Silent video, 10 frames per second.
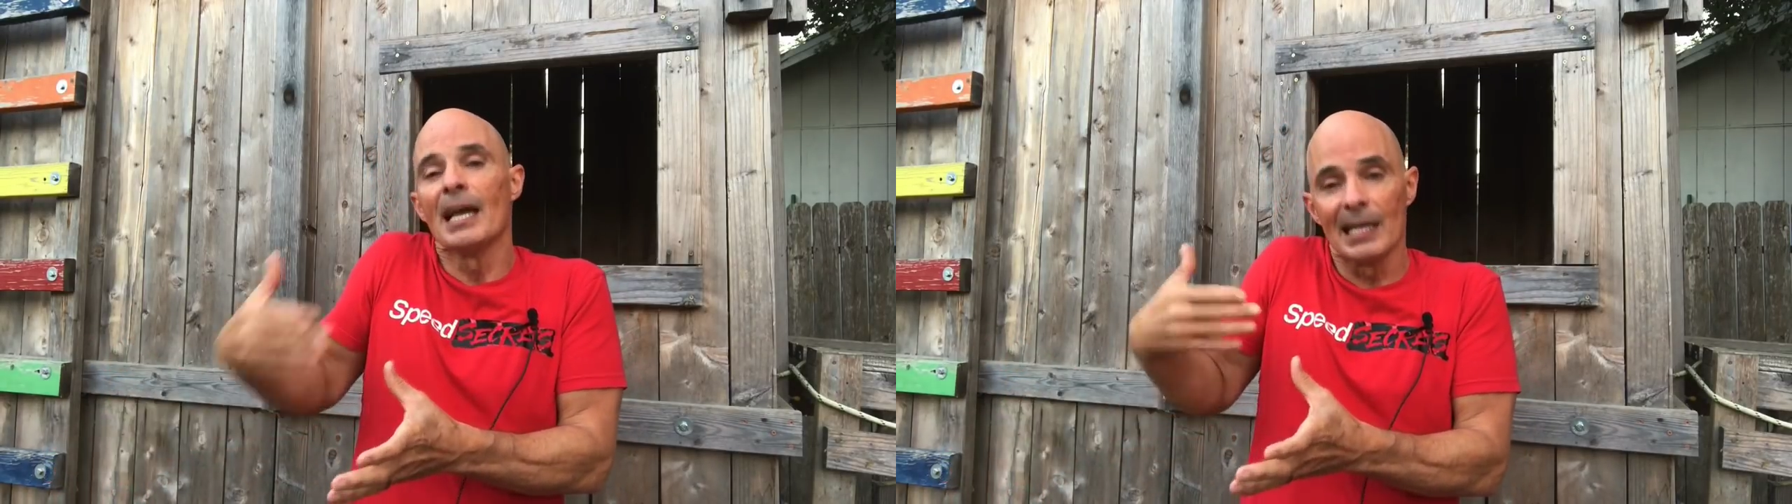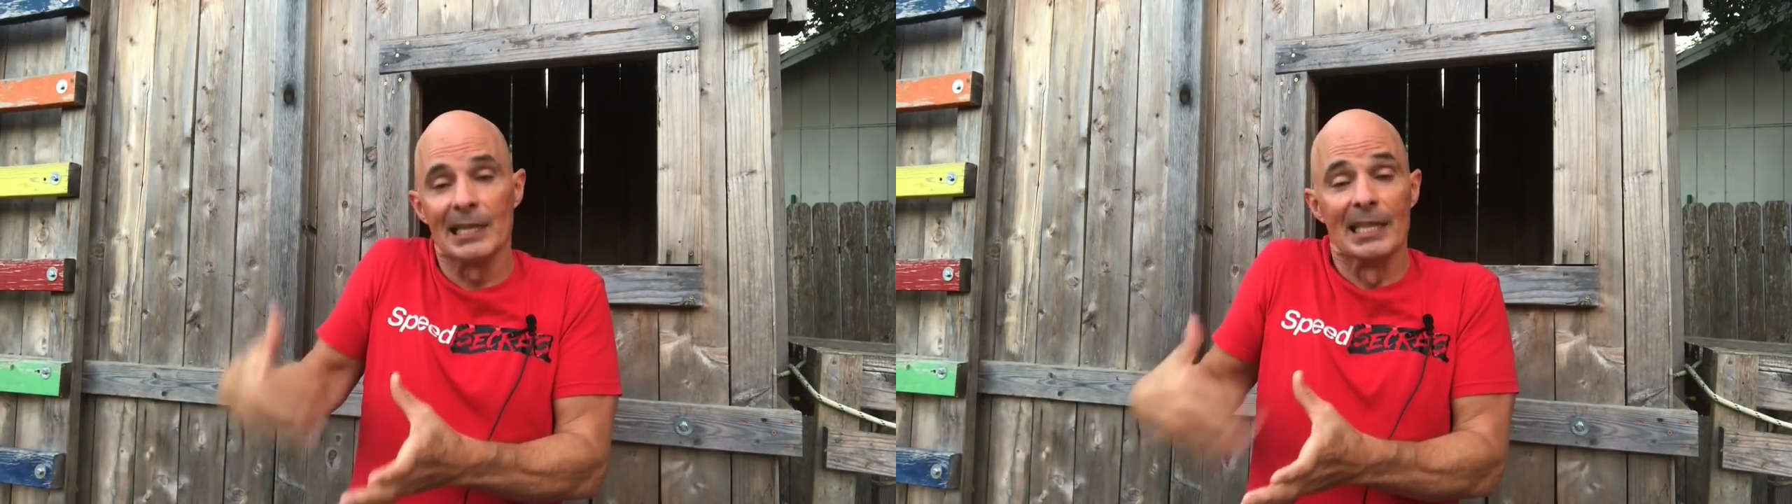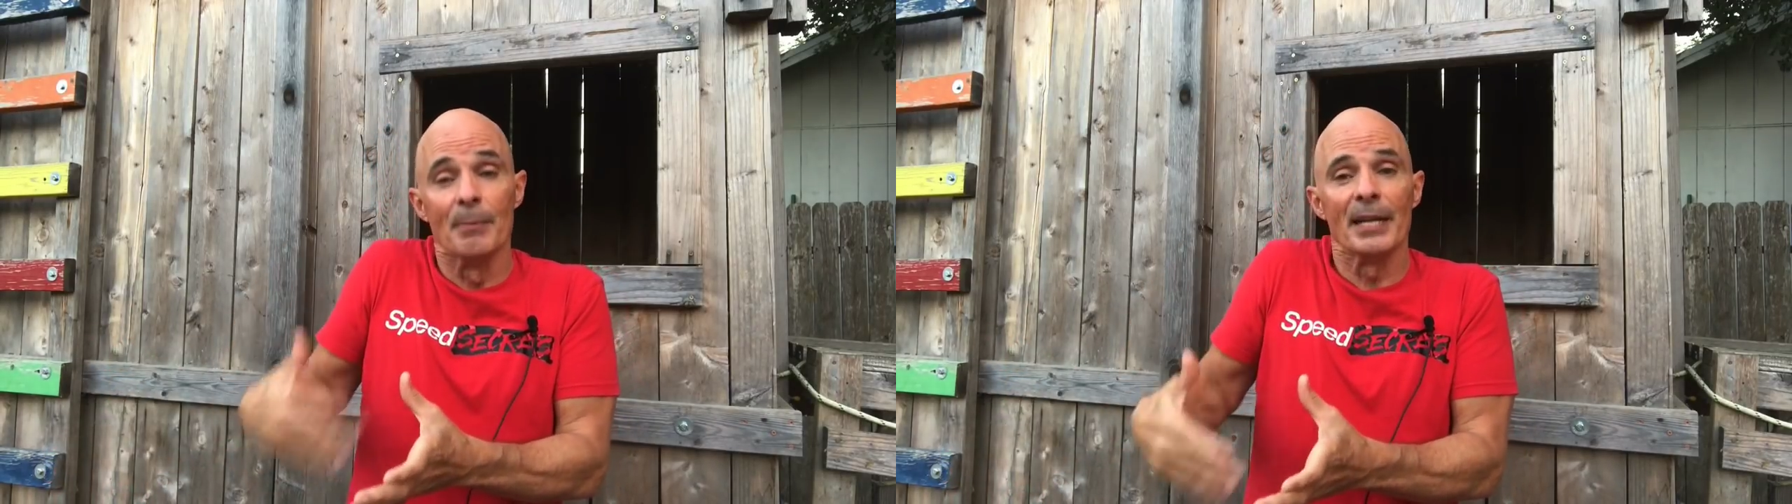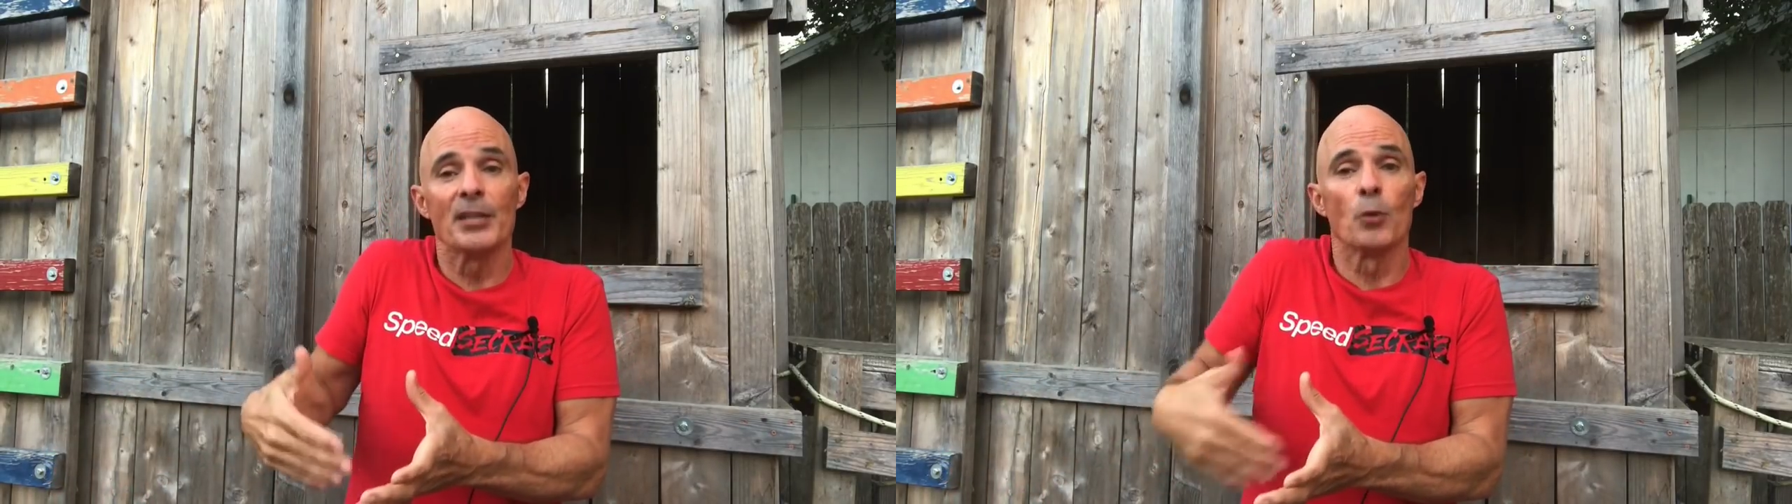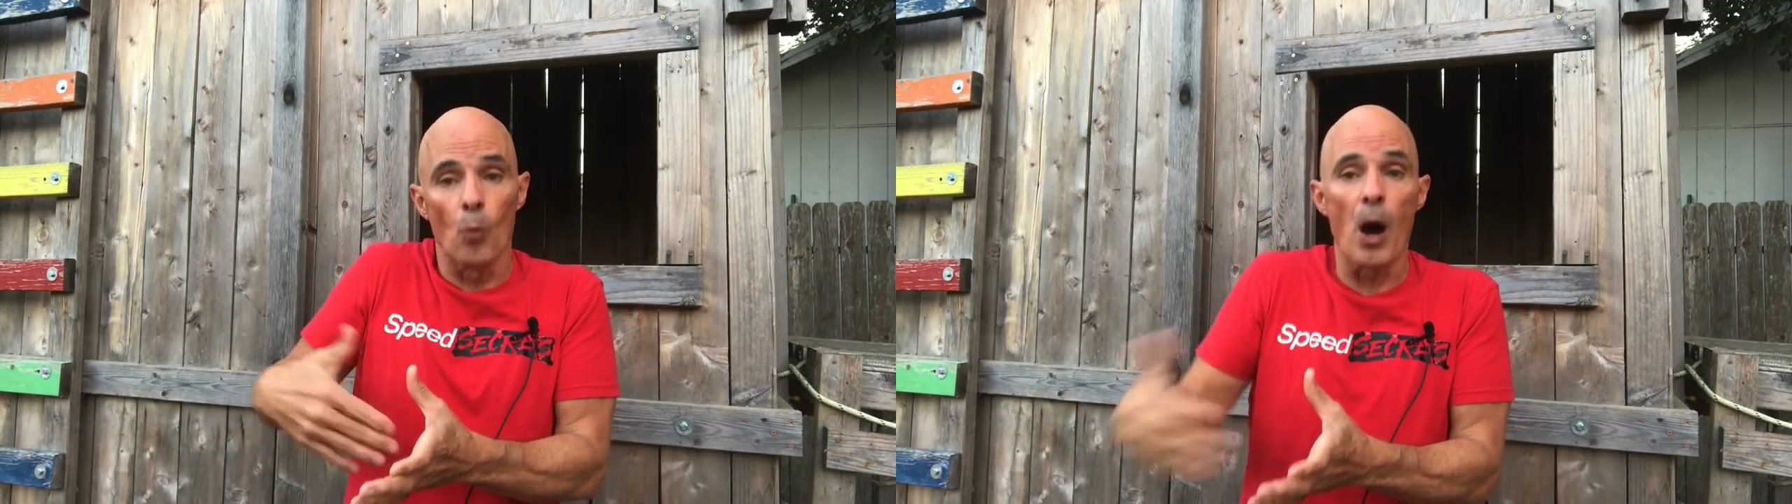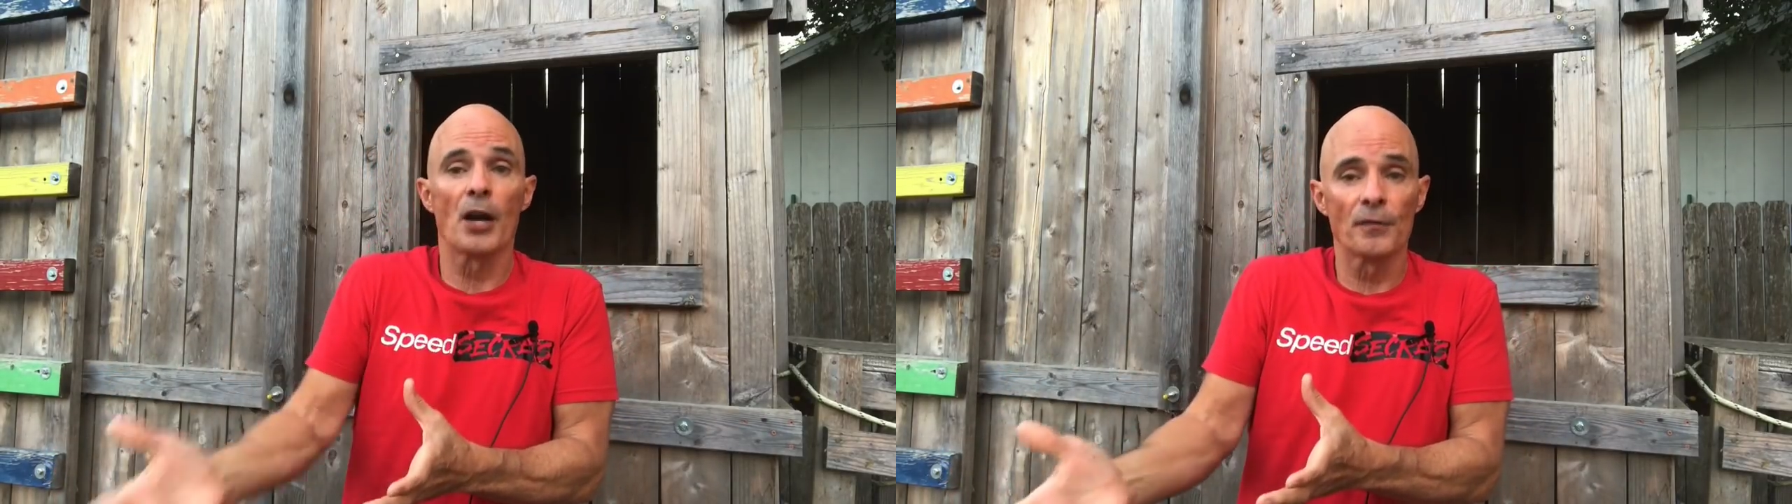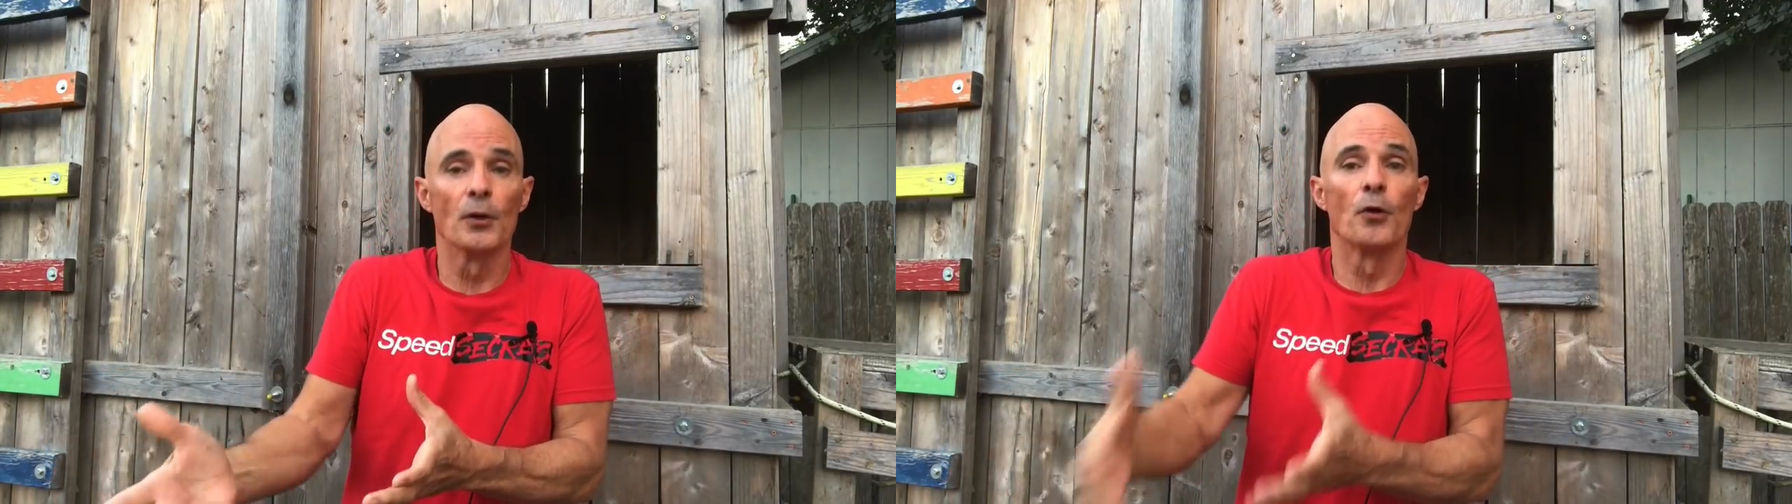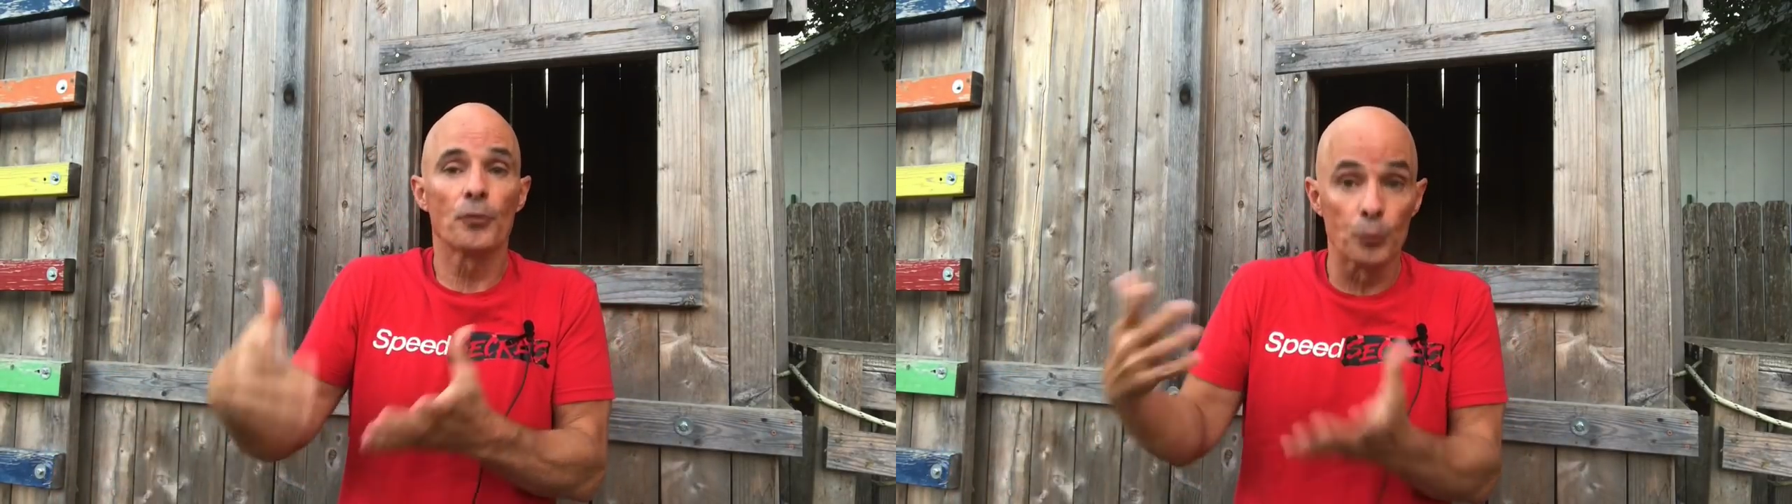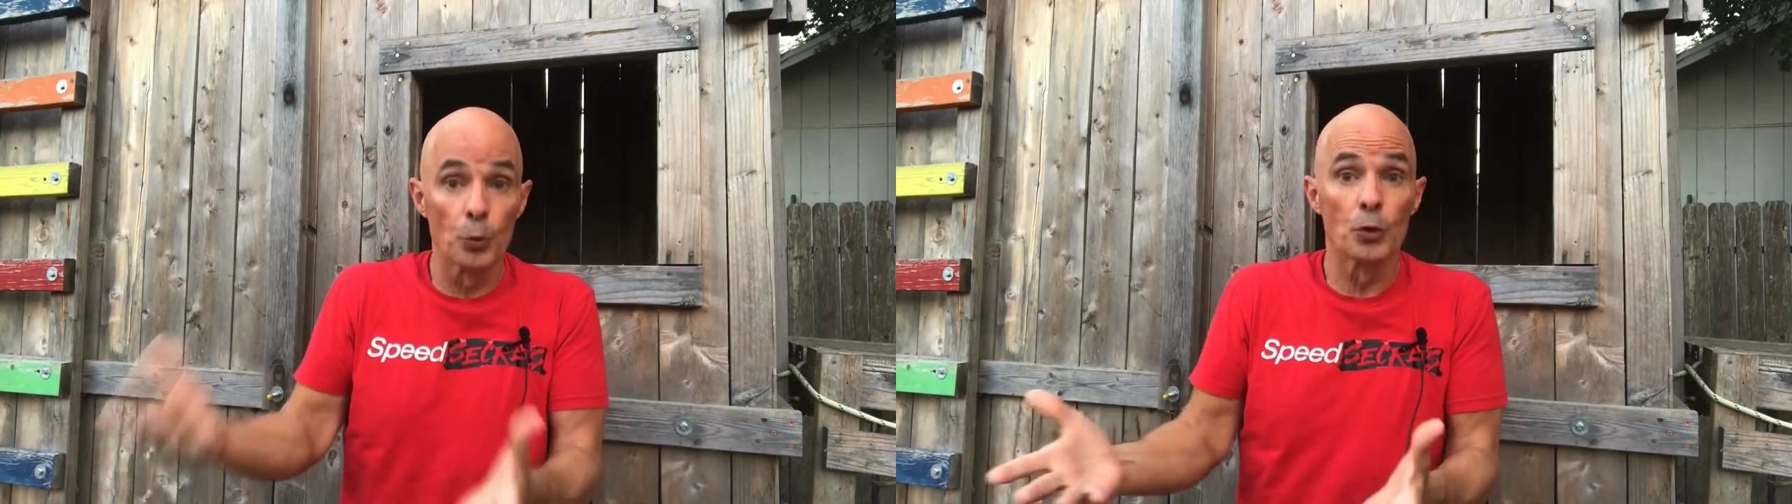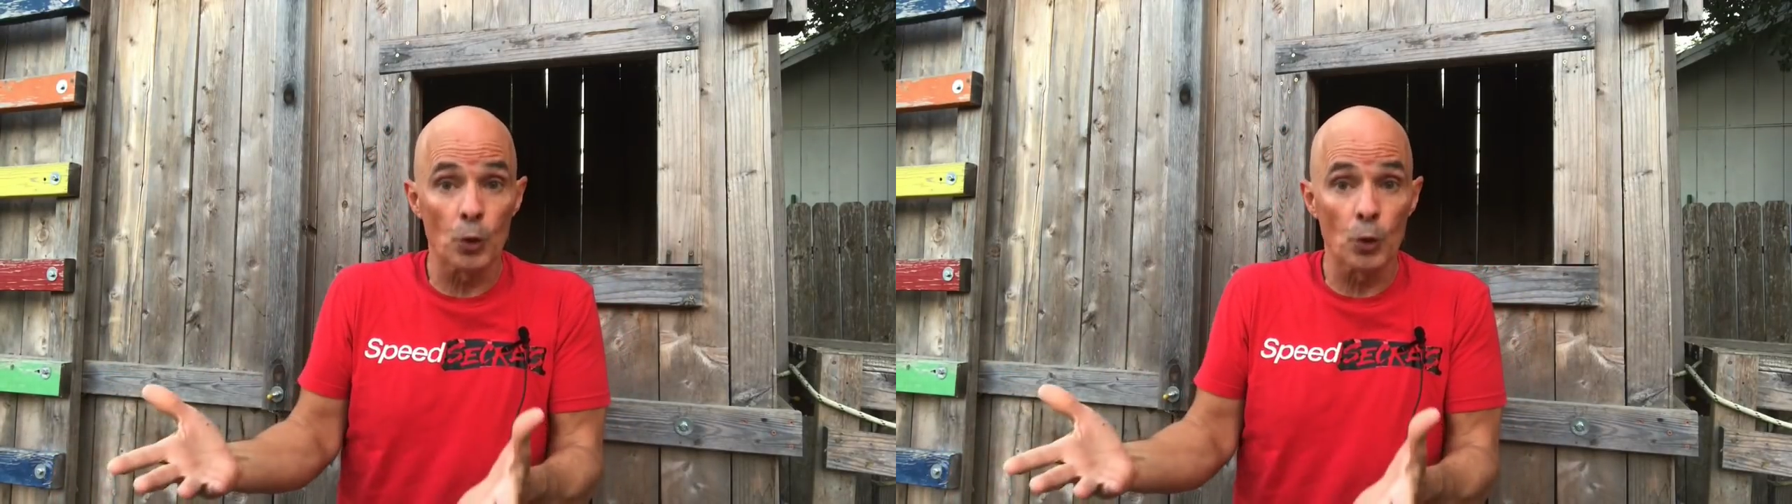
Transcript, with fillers: eliminate the water flow through the